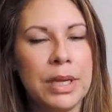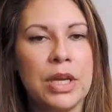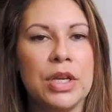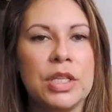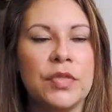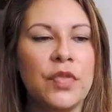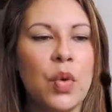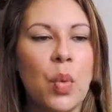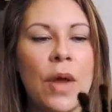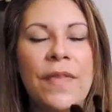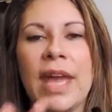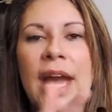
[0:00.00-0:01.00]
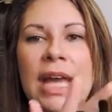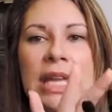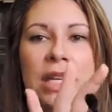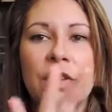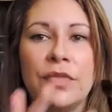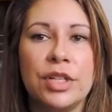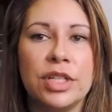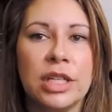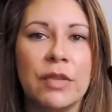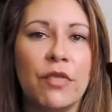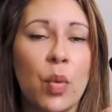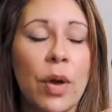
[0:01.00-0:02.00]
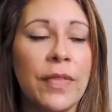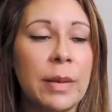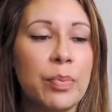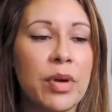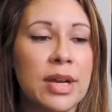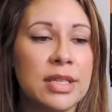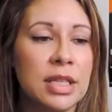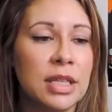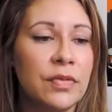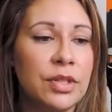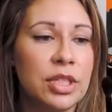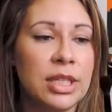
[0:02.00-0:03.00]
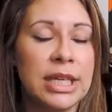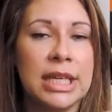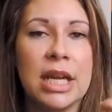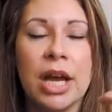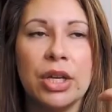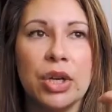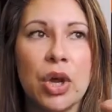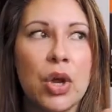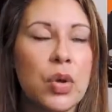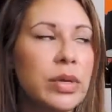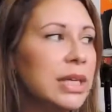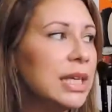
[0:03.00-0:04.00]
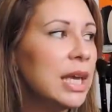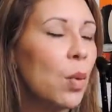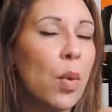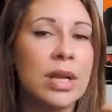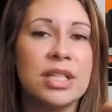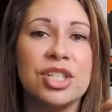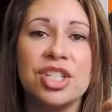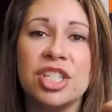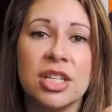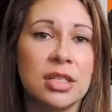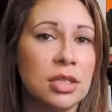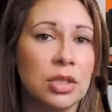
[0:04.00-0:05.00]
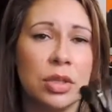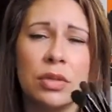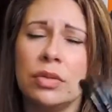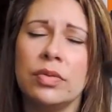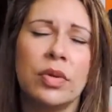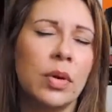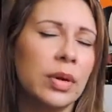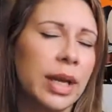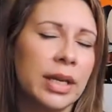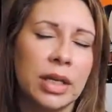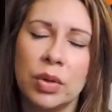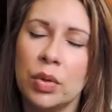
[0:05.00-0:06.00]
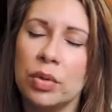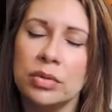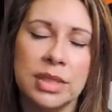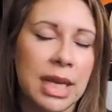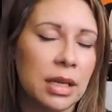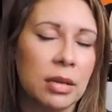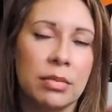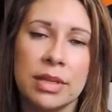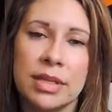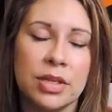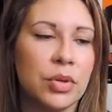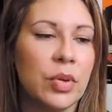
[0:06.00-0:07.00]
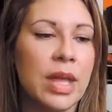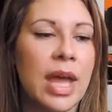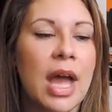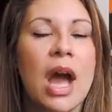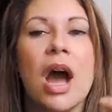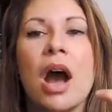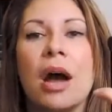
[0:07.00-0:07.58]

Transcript: Because for what they are individually, for what they're priced individually, I know you can get ones just as good, Royal and Nicole, Dallum, etc. and all that.